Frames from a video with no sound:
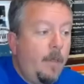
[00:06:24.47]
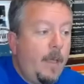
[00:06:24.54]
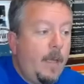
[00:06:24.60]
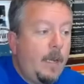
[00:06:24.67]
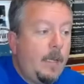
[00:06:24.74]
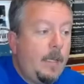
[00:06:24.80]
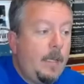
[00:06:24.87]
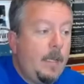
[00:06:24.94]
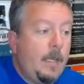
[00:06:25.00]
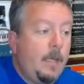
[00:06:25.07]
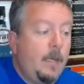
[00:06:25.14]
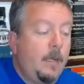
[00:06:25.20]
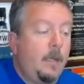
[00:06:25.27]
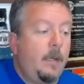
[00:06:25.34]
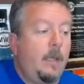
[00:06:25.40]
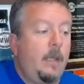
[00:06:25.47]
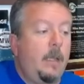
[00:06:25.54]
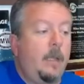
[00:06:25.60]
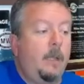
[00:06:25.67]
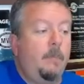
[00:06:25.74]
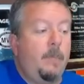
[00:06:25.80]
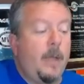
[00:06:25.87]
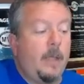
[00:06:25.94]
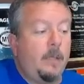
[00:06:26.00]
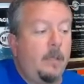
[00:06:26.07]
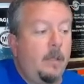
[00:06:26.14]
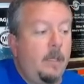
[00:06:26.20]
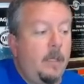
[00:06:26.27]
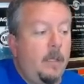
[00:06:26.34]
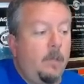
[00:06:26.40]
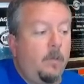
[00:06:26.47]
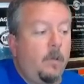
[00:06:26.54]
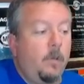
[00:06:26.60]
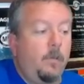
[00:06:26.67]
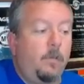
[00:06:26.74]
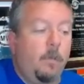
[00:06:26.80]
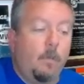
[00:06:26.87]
that again and impacted the East Coast.